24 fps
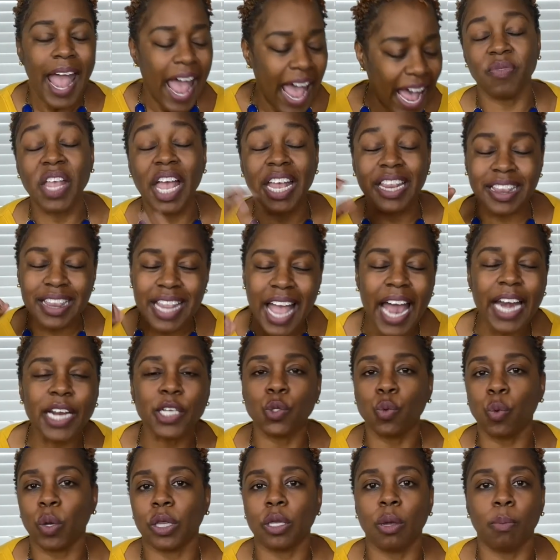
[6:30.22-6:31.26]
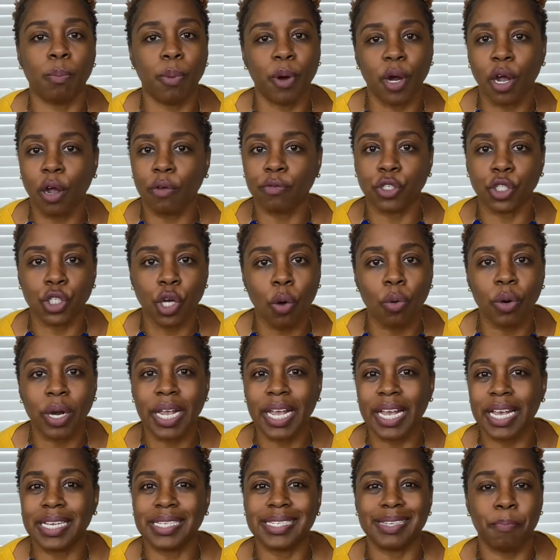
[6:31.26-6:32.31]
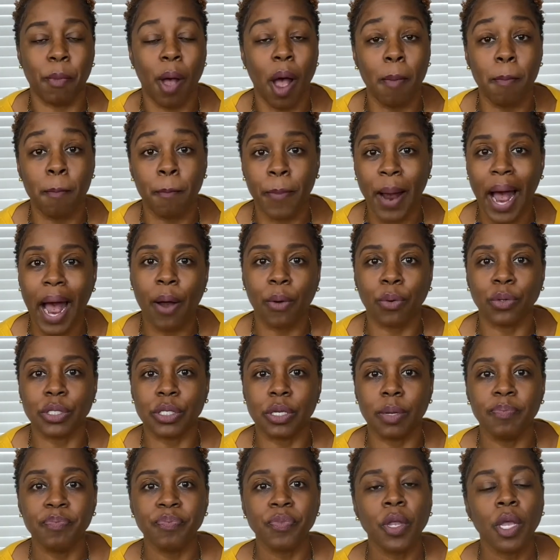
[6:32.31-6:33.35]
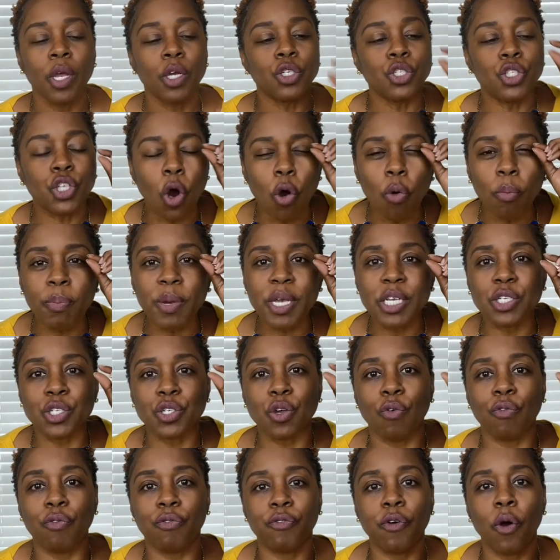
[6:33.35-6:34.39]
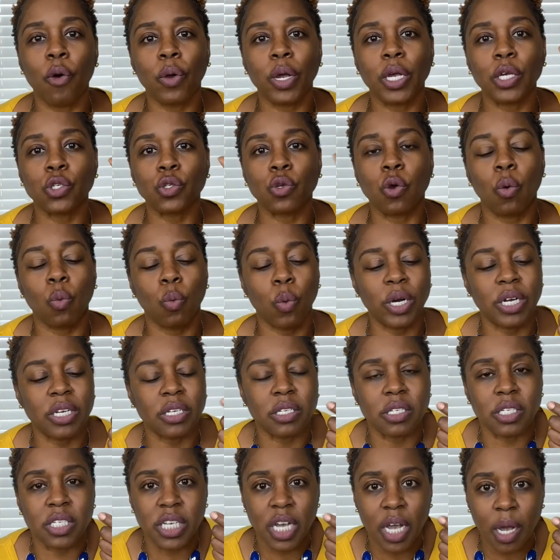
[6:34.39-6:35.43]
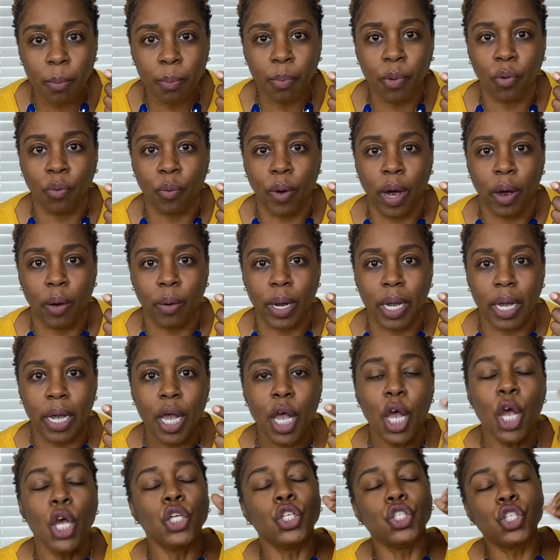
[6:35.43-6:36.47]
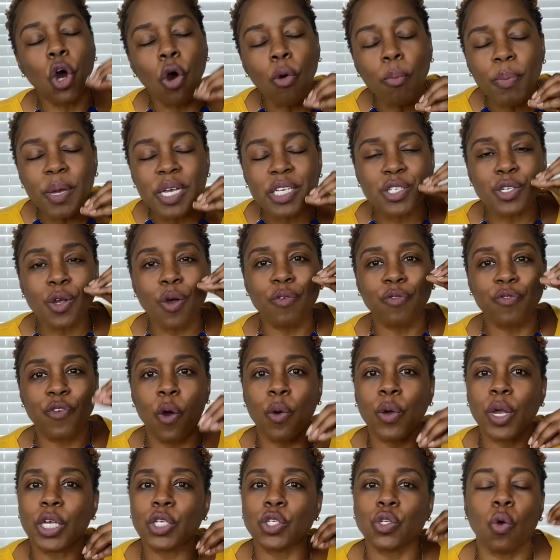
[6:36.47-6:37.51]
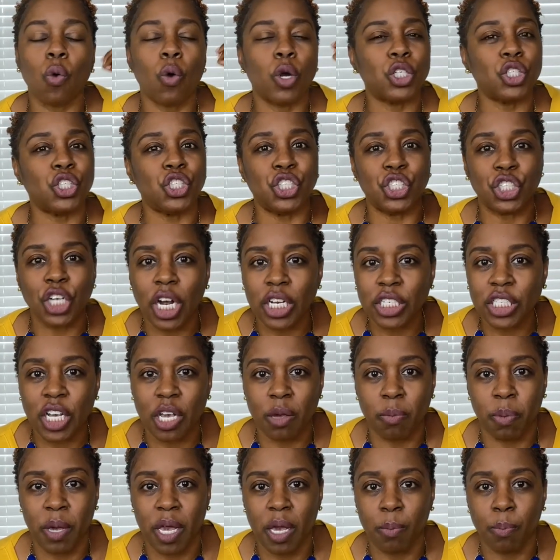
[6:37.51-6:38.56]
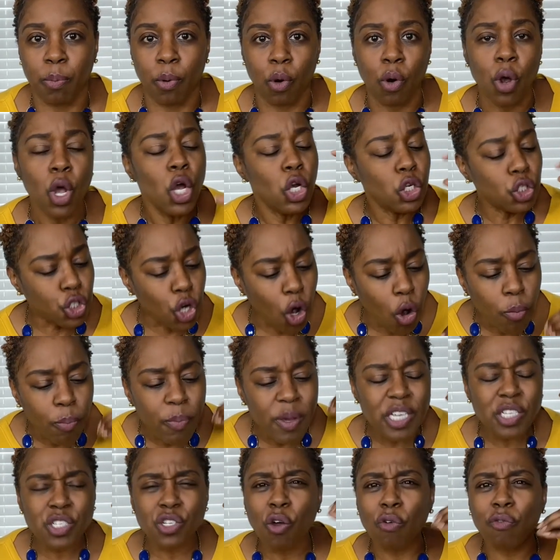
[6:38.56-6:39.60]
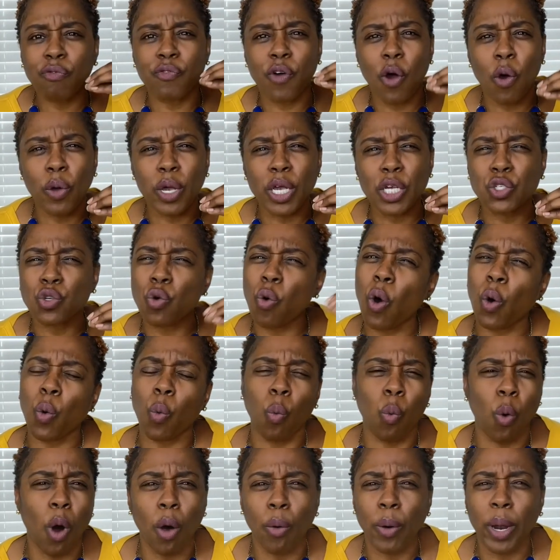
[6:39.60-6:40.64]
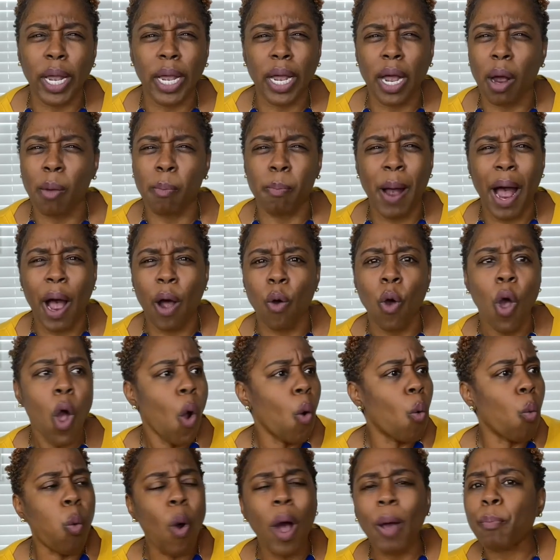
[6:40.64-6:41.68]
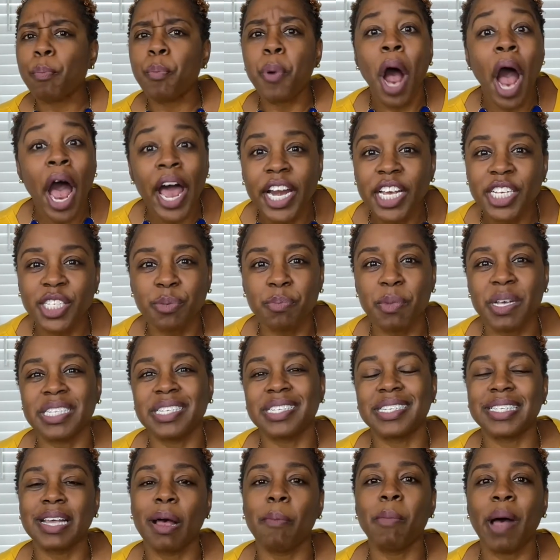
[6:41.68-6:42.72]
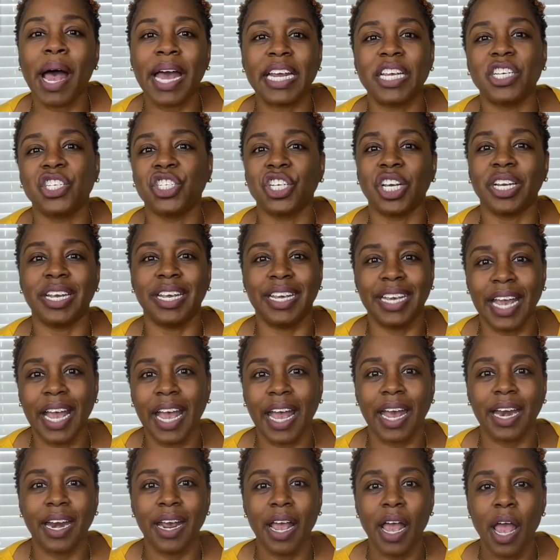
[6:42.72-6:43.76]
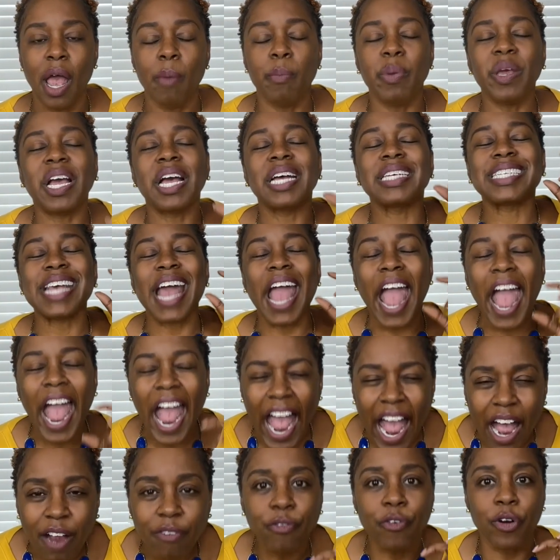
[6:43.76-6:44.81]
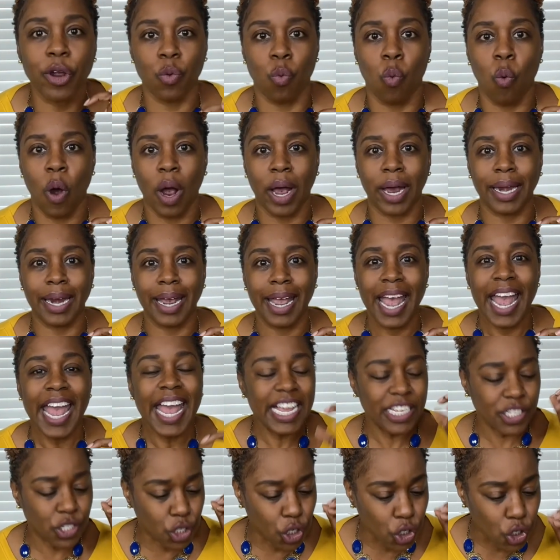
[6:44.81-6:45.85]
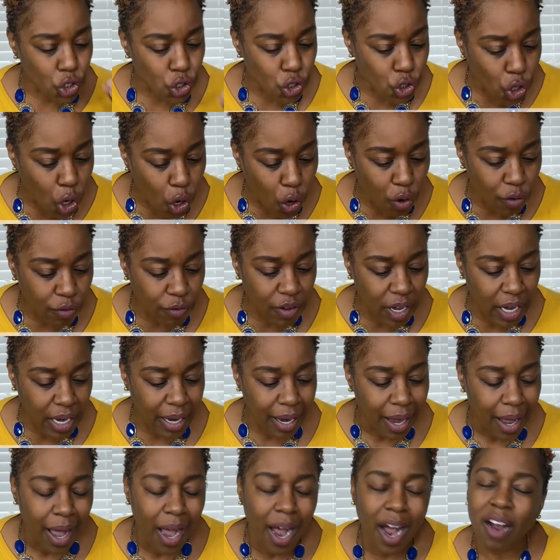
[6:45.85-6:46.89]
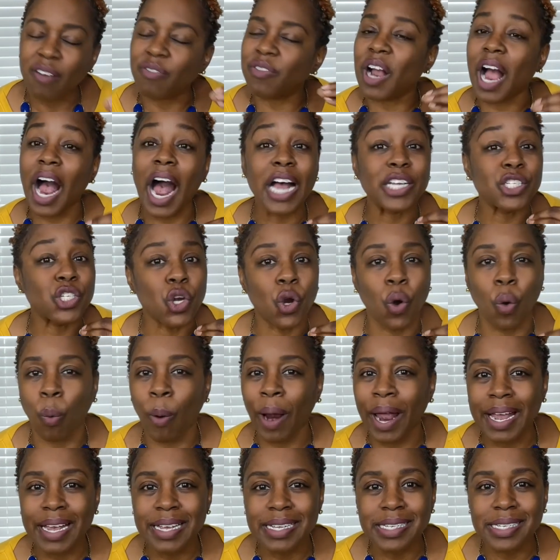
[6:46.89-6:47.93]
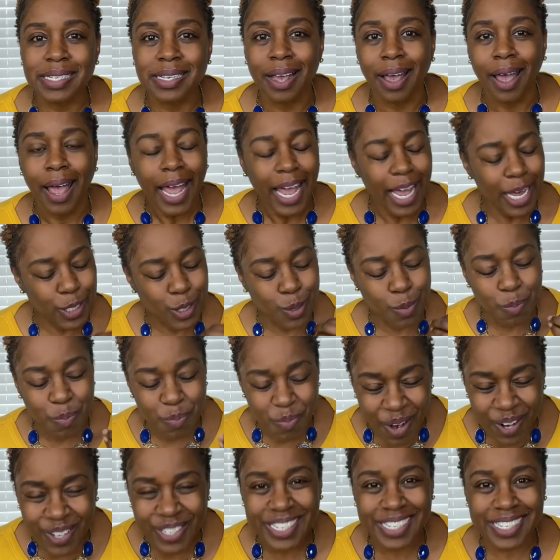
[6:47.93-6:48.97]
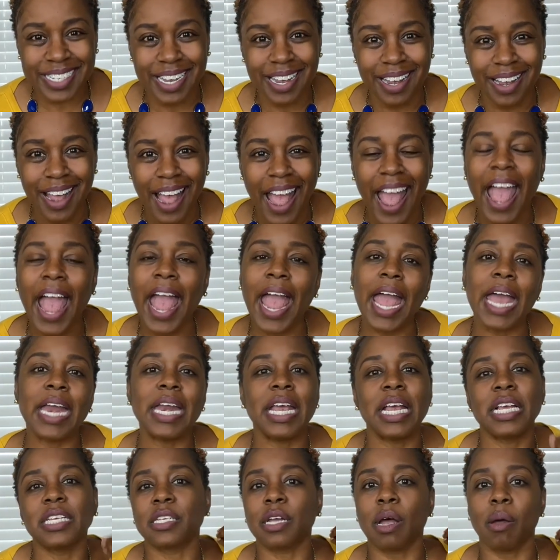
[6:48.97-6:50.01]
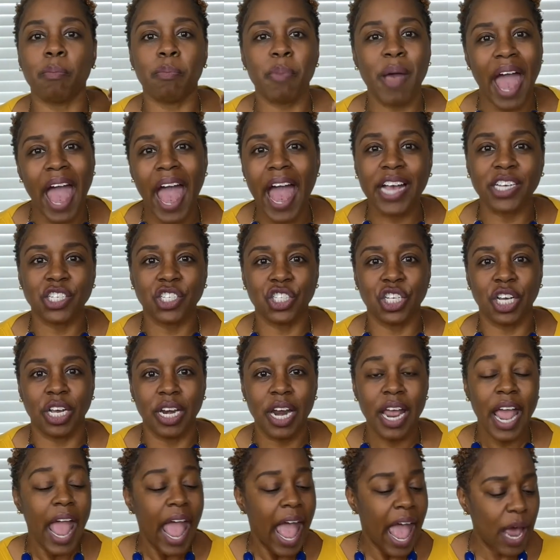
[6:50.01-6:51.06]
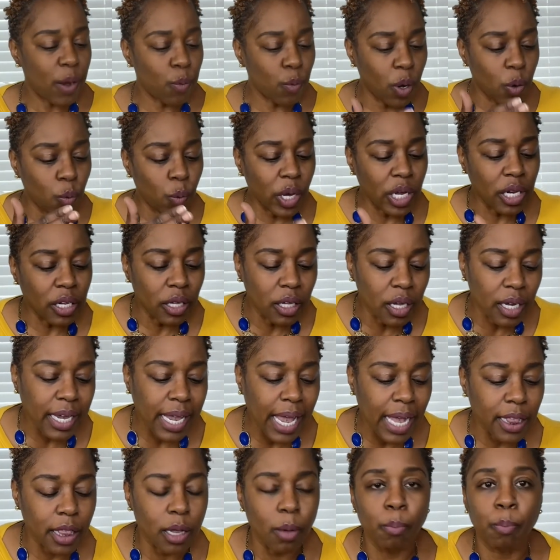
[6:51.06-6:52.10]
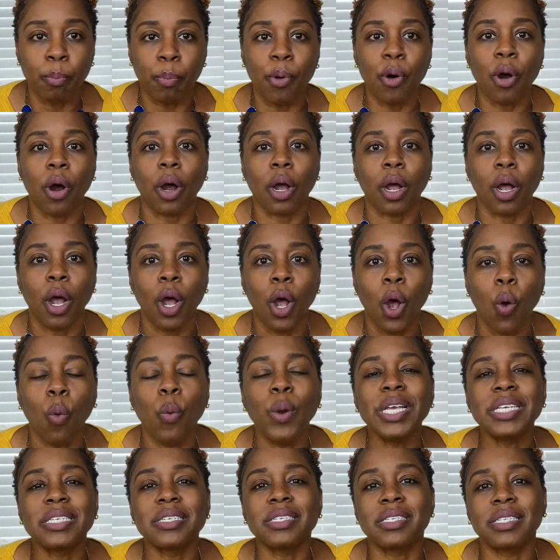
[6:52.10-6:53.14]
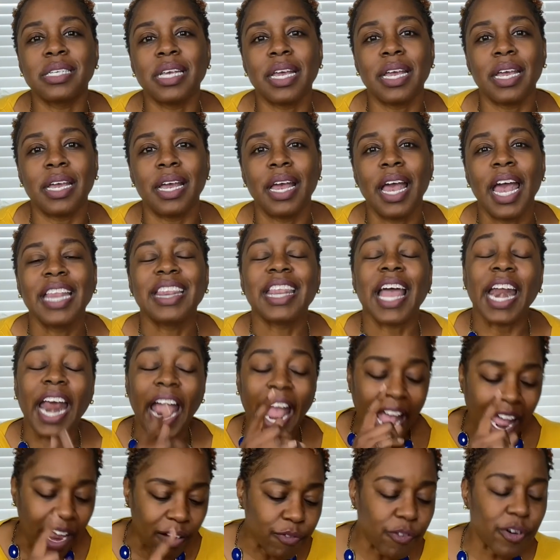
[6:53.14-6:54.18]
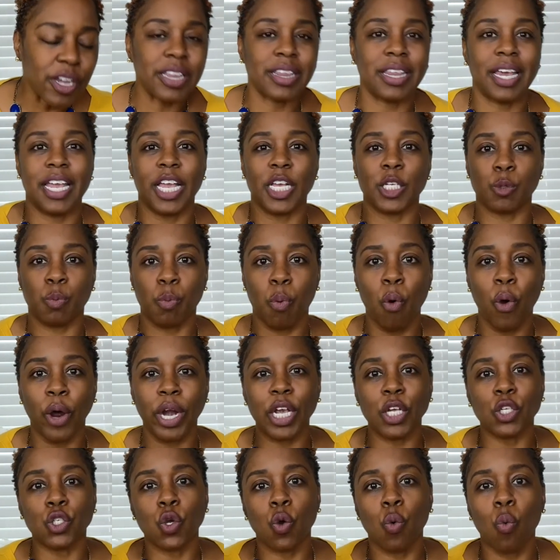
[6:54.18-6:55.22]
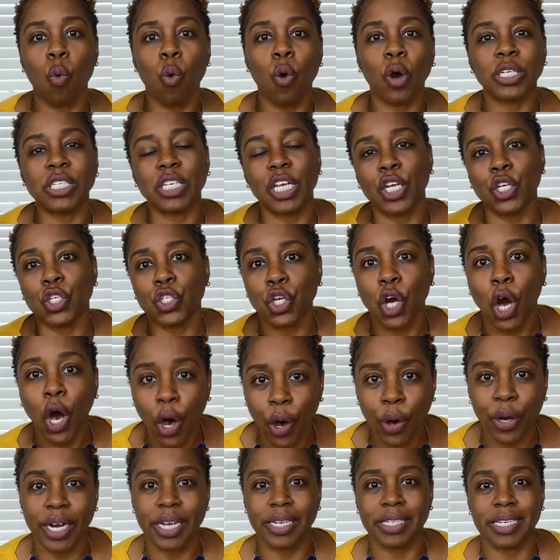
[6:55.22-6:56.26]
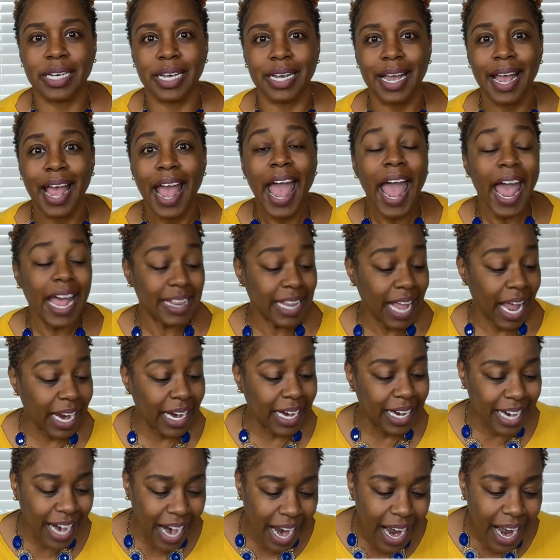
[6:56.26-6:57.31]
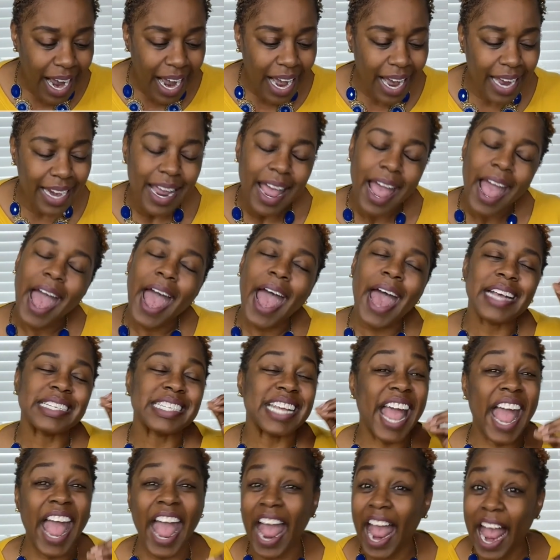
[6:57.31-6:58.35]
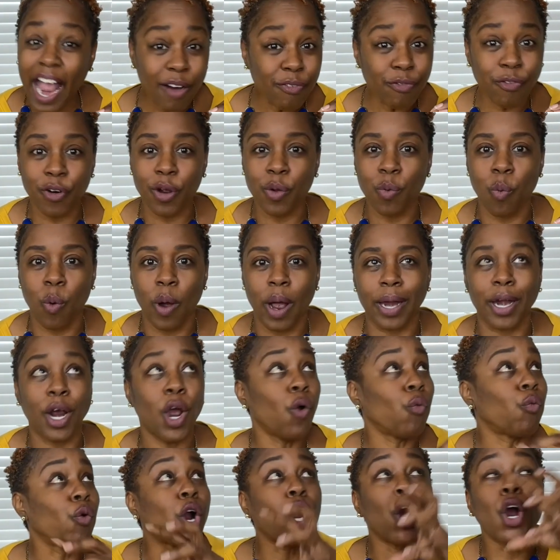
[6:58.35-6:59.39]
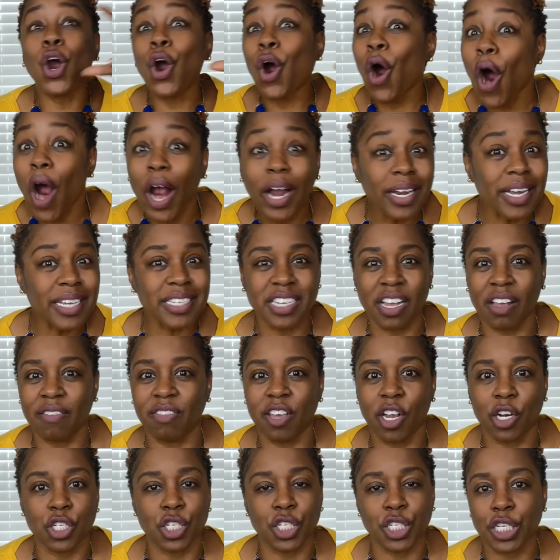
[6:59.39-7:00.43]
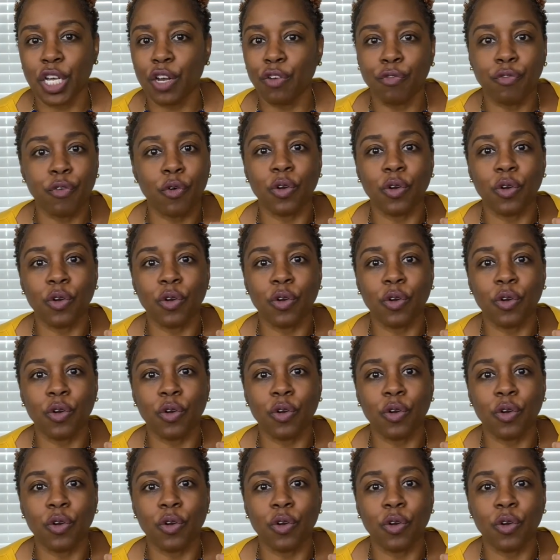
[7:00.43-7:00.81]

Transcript: And that is what the book of Jonah is about. Don't be so focused on what is temporary. Don't be so focused on judging people. Don't be so focused on worrying about what punishment somebody should get, because everyone is deserving of God's grace, his mercy, and his compassion. And when we look at the book, we see that everything is pointing towards eternity and that God has everyone, regardless of their sinful